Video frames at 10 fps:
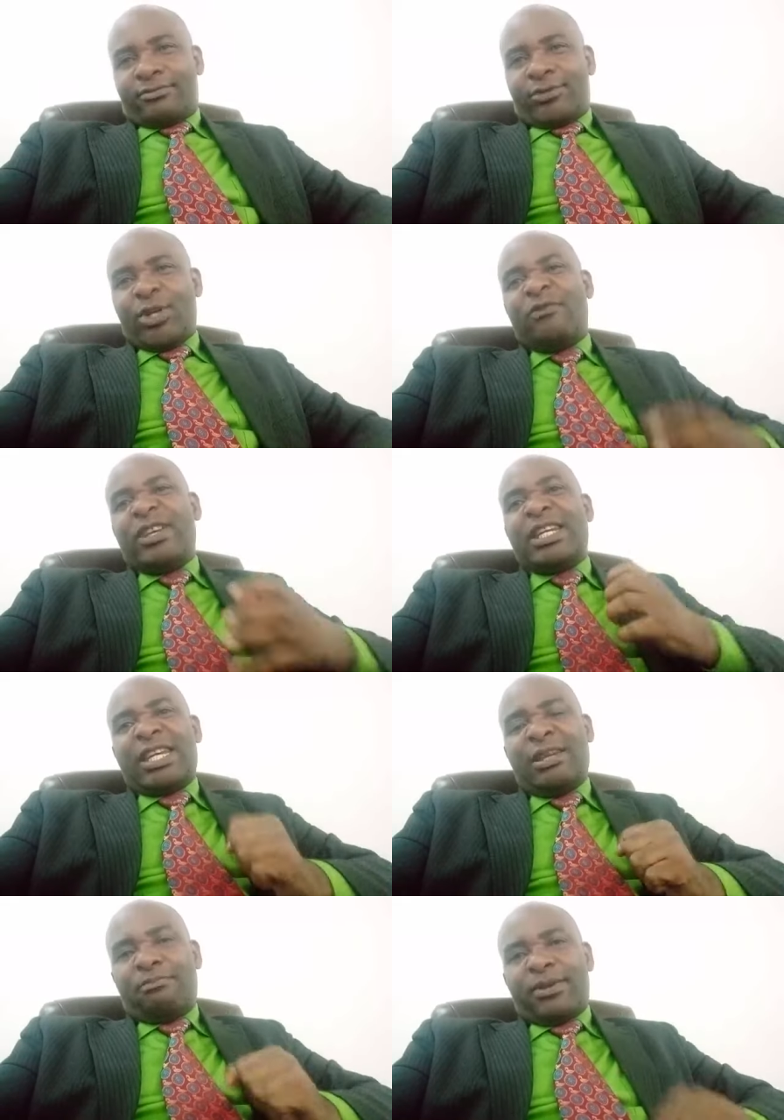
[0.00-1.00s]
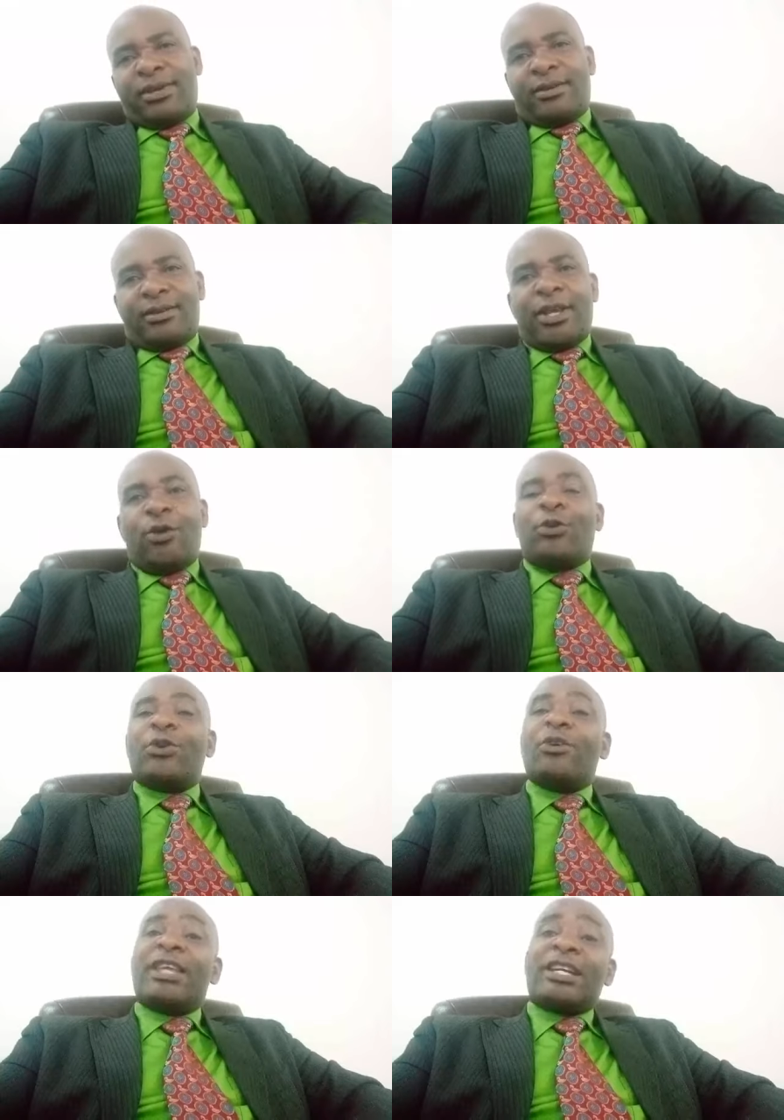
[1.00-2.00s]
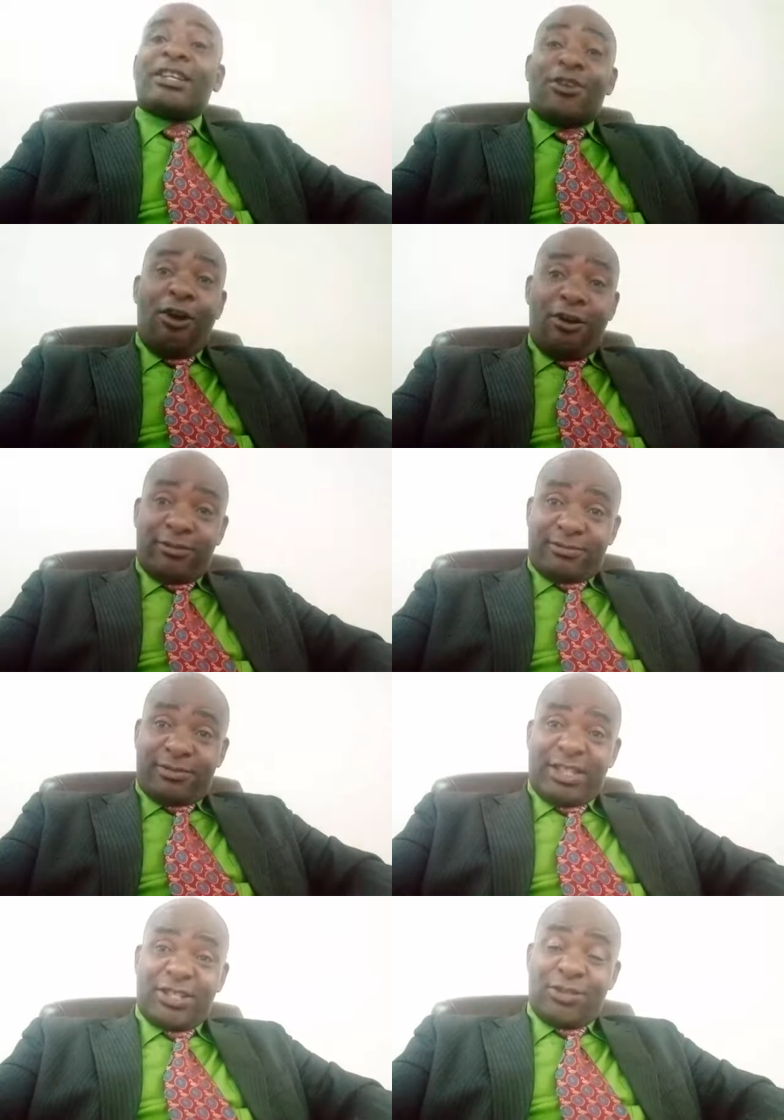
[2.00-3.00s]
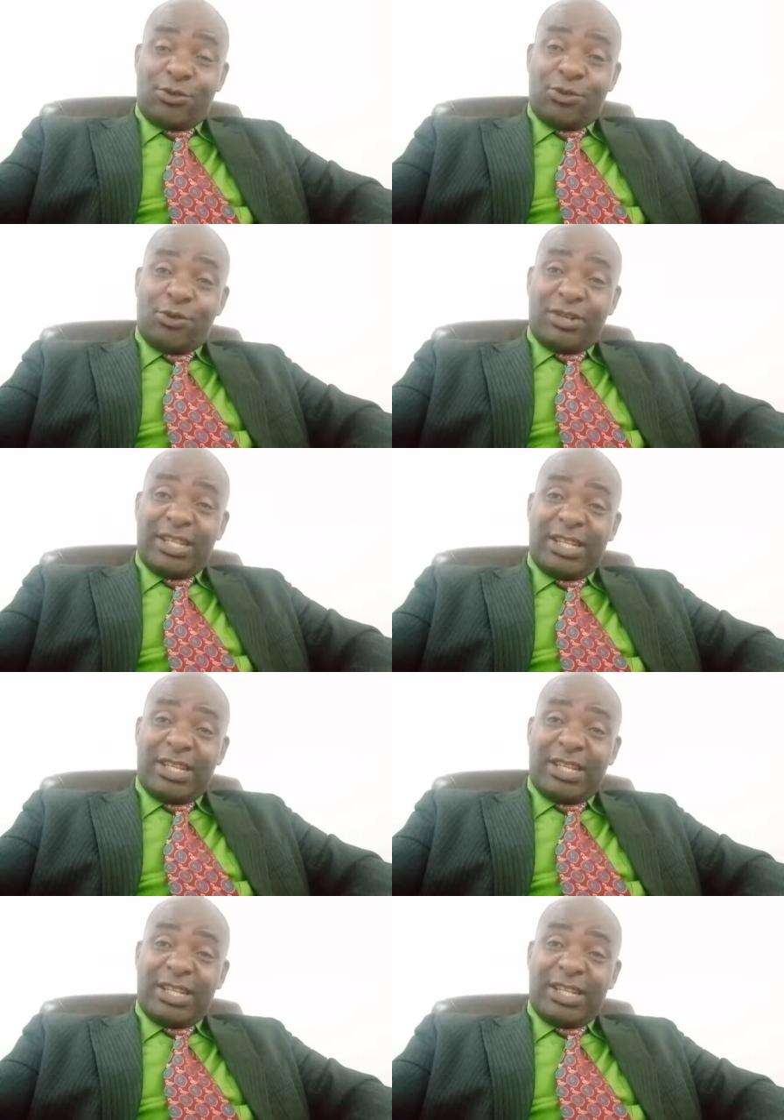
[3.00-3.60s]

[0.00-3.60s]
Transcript: You even keep they will know that no, you,